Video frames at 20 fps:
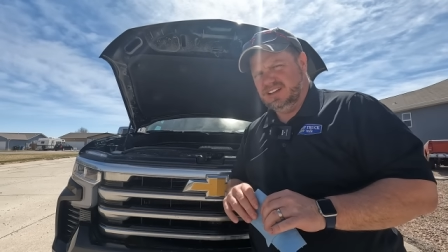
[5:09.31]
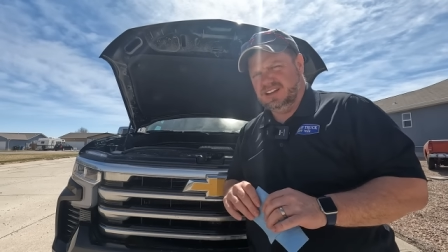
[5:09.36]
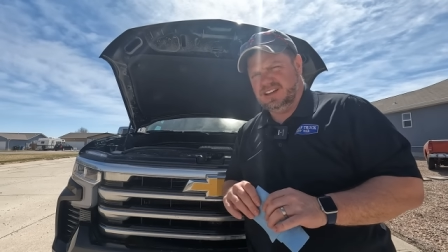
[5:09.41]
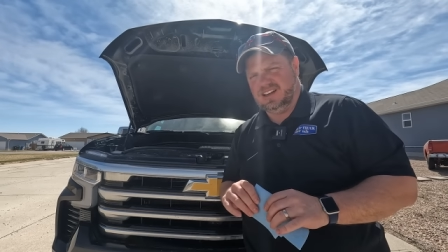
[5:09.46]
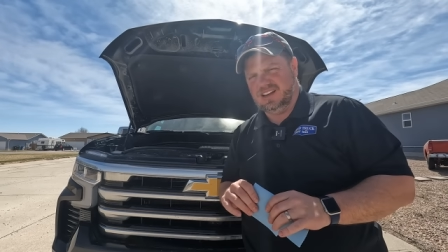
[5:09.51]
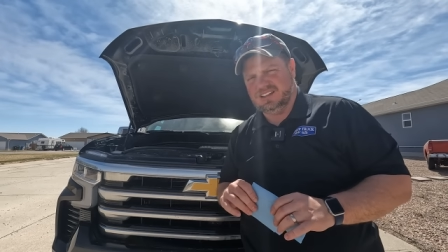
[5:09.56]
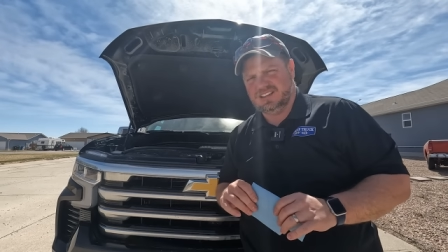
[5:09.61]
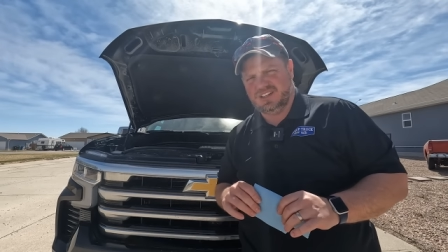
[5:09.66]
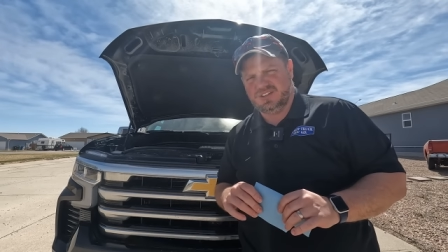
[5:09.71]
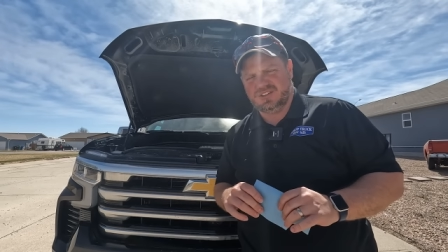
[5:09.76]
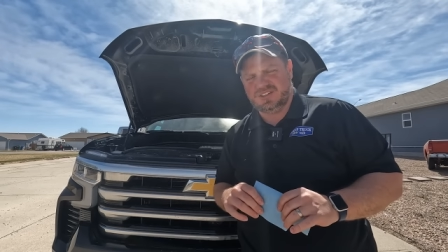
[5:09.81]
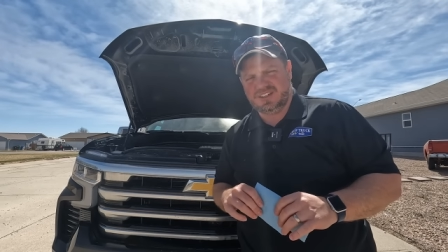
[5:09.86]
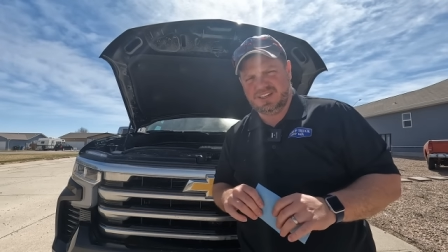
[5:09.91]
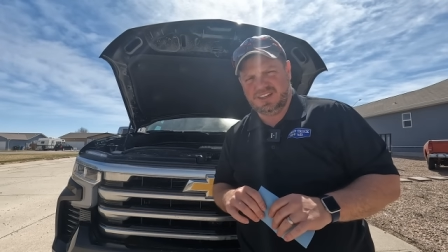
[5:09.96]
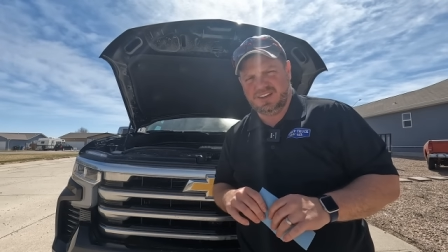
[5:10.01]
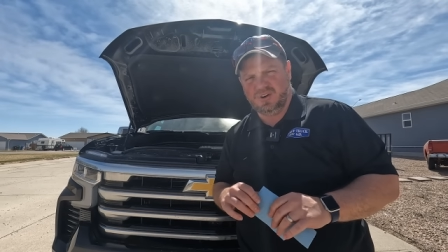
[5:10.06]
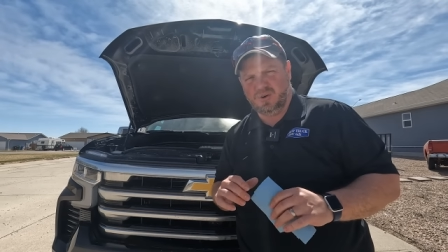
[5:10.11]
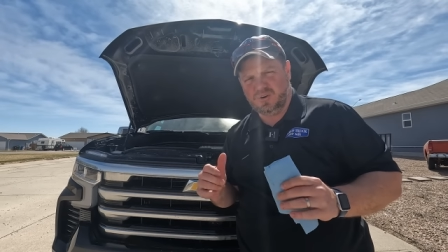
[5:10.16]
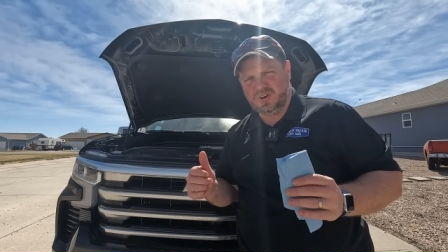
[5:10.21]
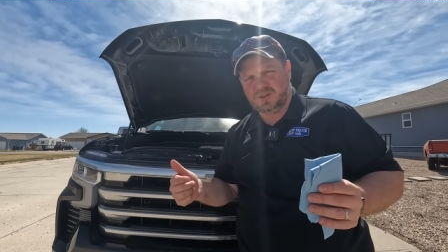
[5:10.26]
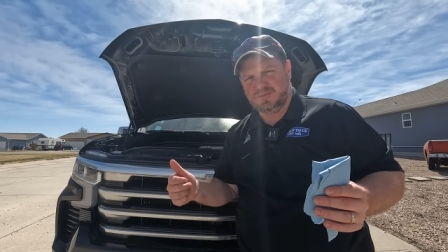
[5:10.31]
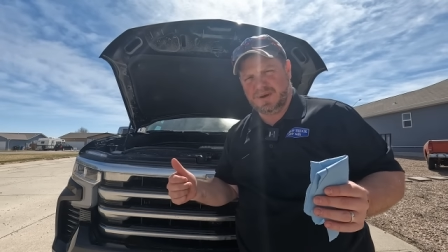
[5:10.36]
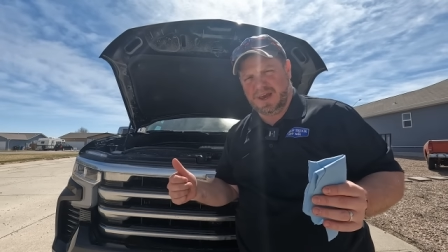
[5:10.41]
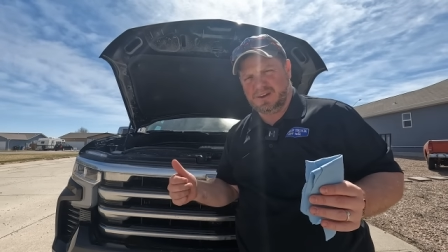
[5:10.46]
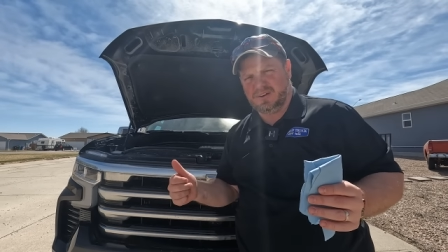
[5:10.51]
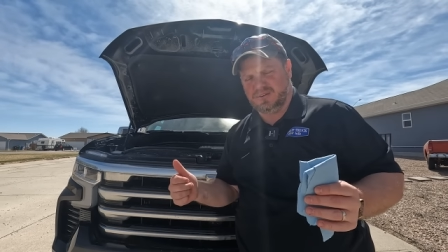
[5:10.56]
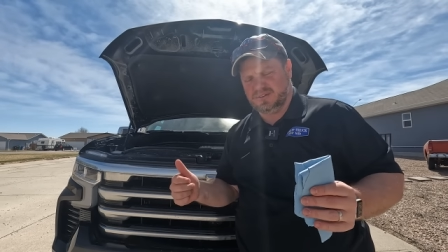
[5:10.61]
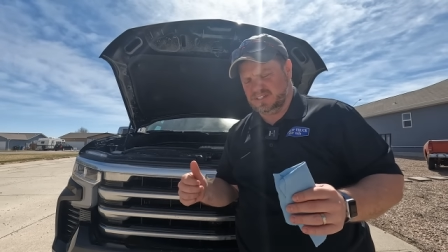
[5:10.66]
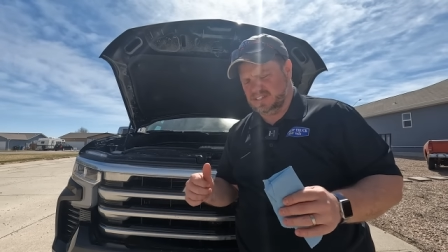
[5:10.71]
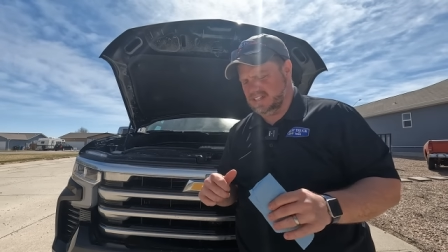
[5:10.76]
It's interesting, the owner's
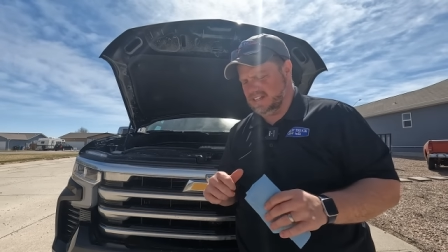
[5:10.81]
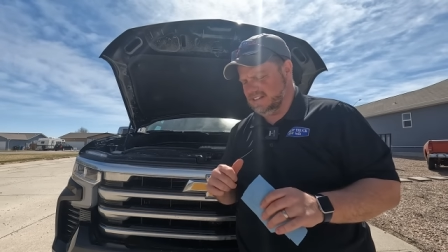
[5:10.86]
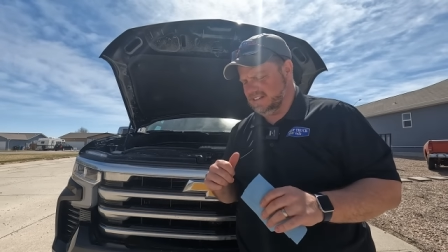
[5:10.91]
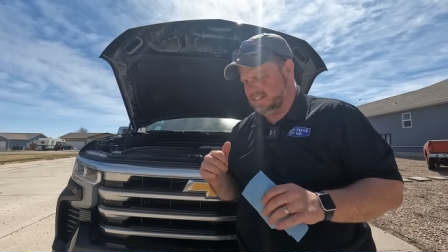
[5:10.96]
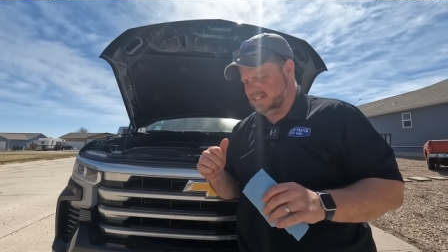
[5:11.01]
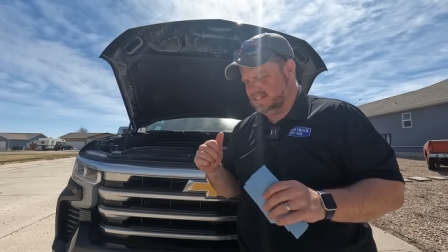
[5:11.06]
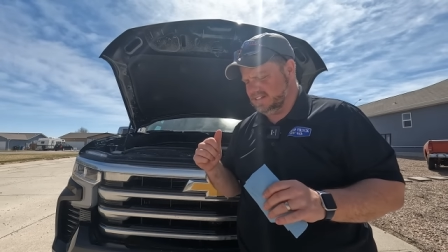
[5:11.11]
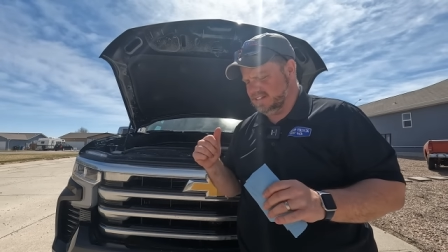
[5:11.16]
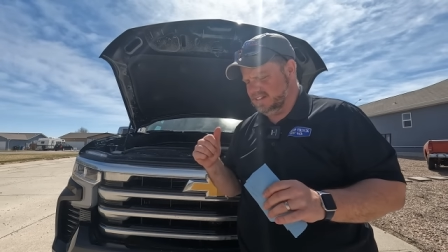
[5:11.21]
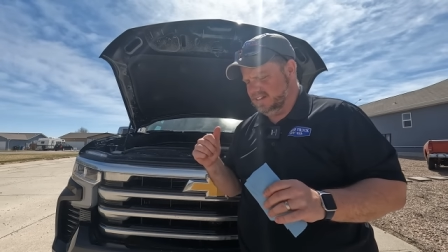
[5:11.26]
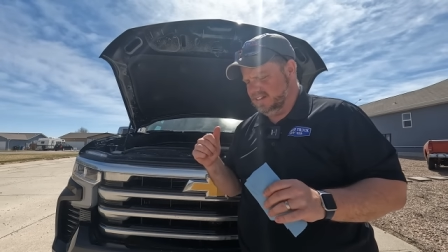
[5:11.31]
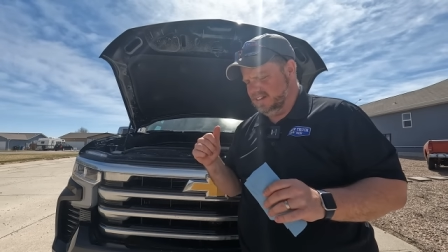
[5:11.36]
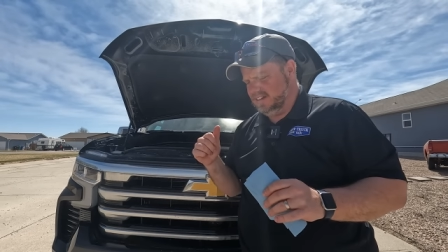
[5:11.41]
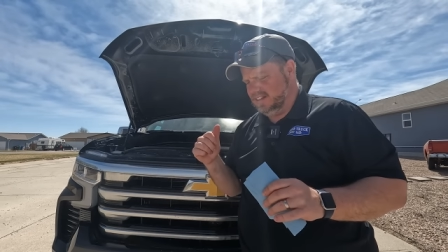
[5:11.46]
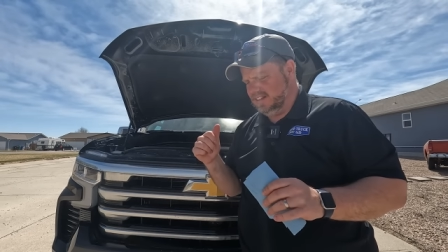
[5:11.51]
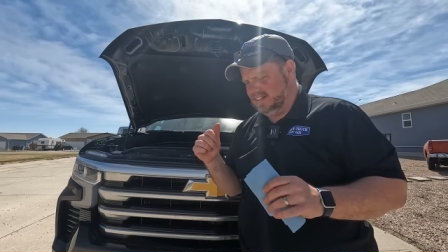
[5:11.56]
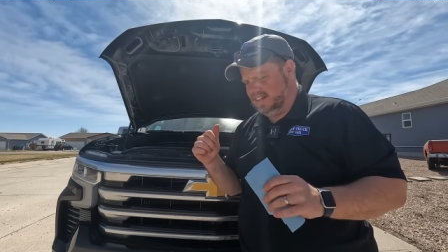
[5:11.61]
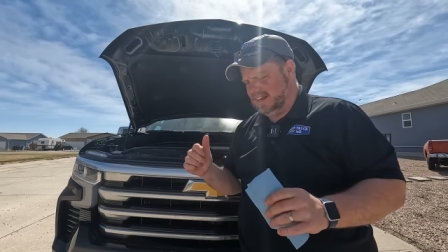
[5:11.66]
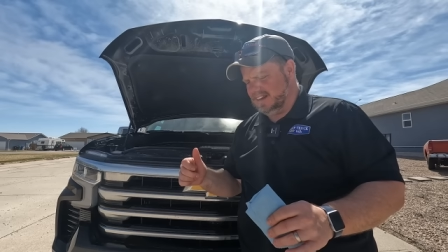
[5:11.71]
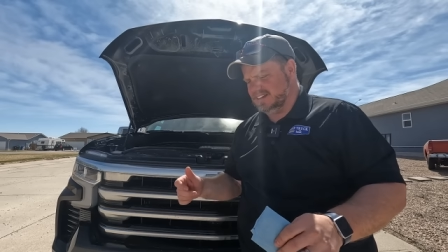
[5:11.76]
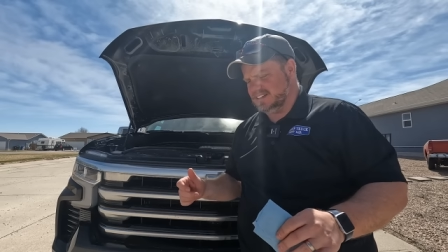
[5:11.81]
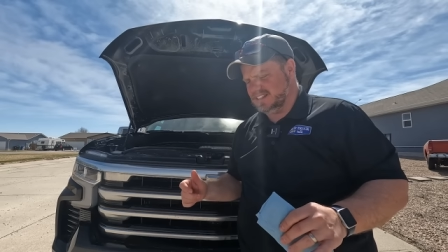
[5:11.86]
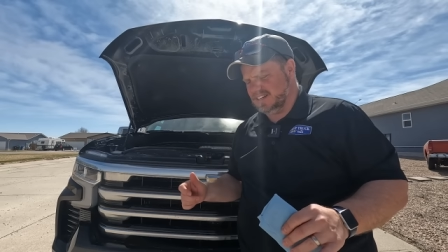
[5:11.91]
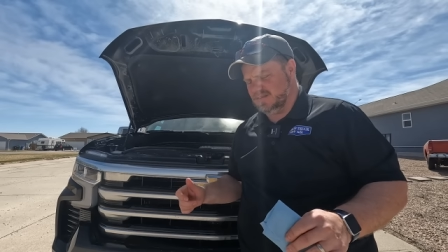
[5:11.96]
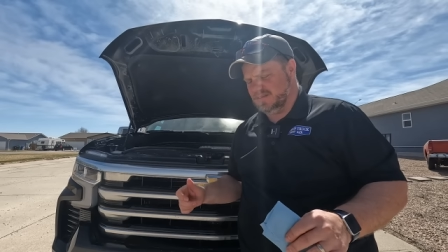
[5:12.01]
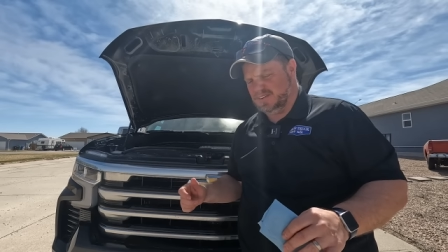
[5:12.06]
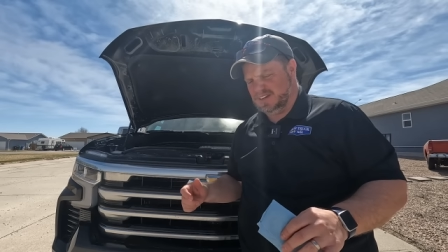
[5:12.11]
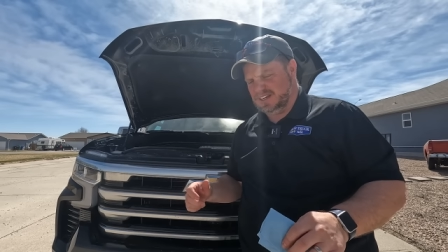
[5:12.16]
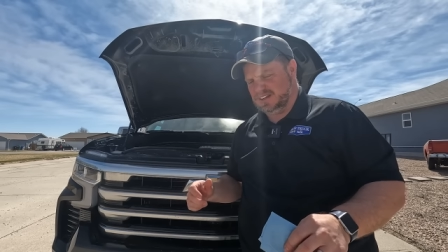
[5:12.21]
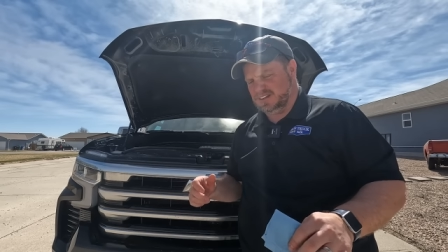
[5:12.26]
manual says let it
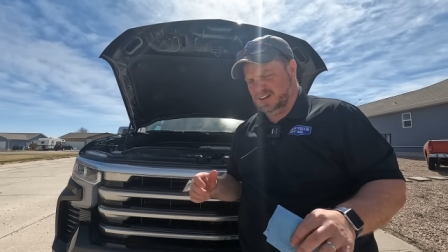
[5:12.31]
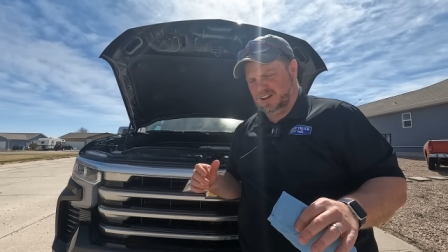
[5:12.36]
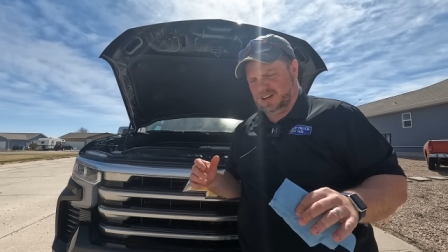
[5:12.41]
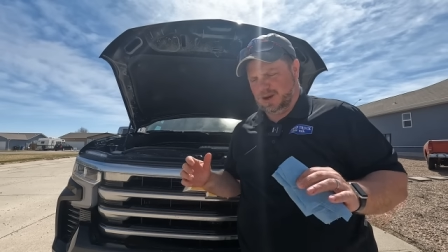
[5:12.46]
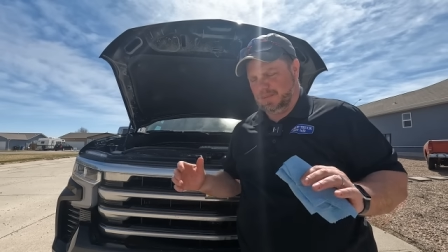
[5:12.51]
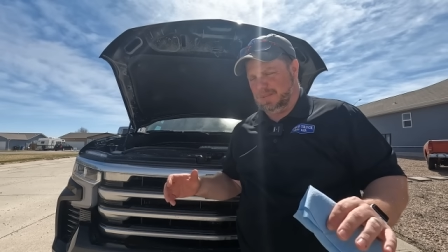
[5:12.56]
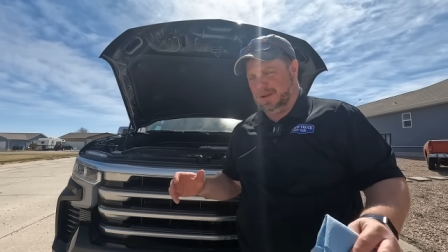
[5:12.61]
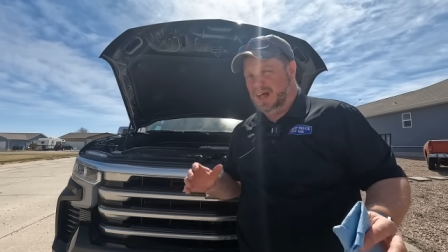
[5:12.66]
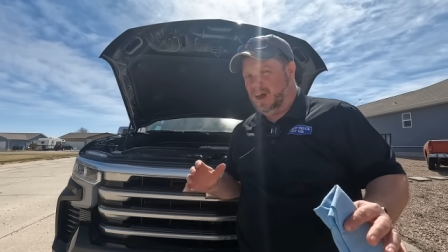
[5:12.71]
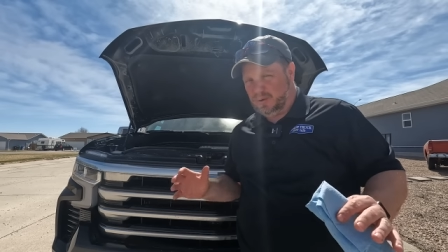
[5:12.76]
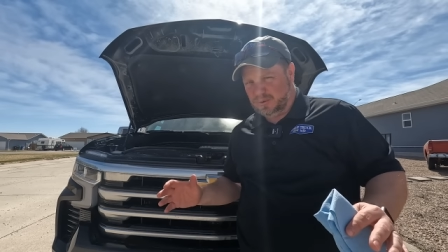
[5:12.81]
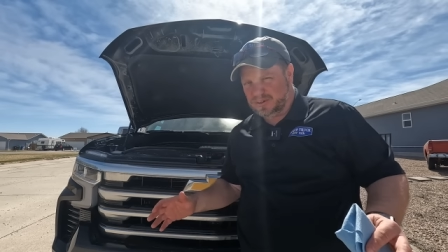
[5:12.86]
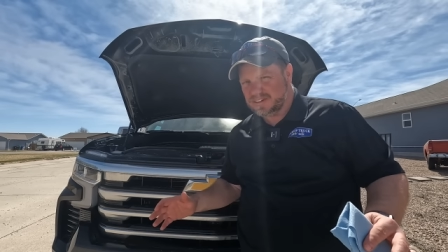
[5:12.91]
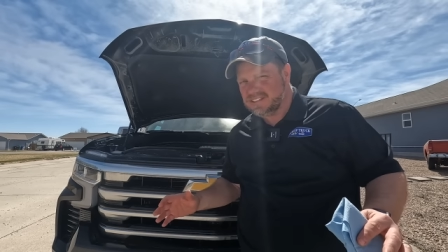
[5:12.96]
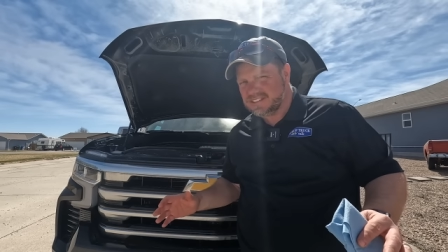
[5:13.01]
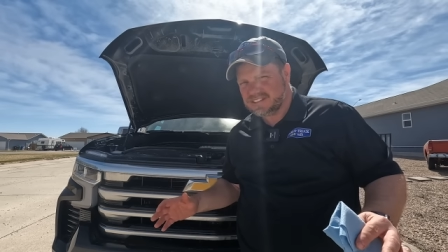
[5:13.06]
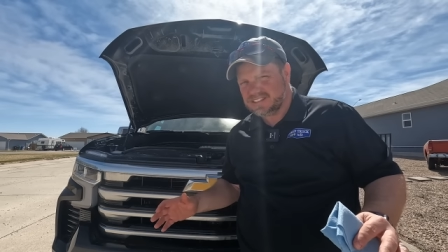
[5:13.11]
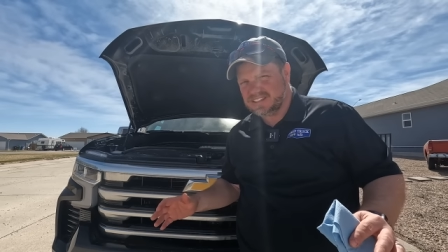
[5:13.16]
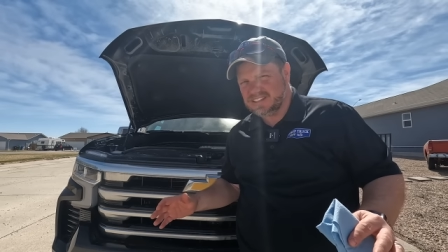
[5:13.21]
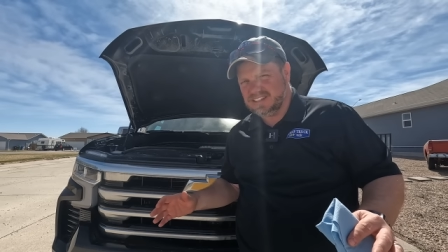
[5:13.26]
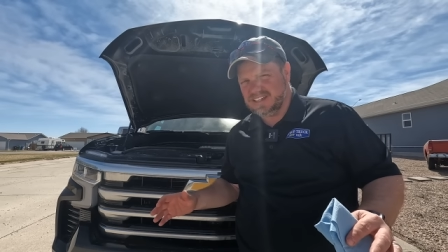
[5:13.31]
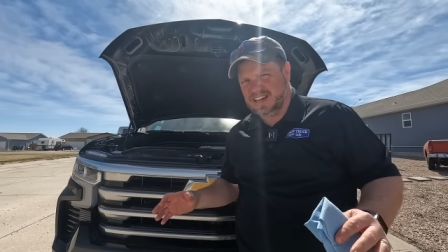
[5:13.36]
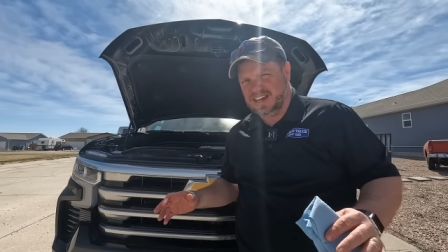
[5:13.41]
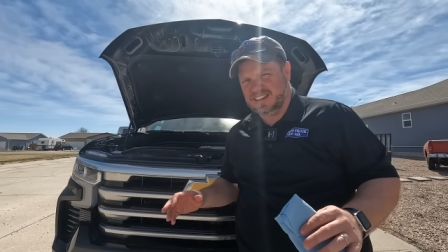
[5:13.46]
sit for like a couple hours.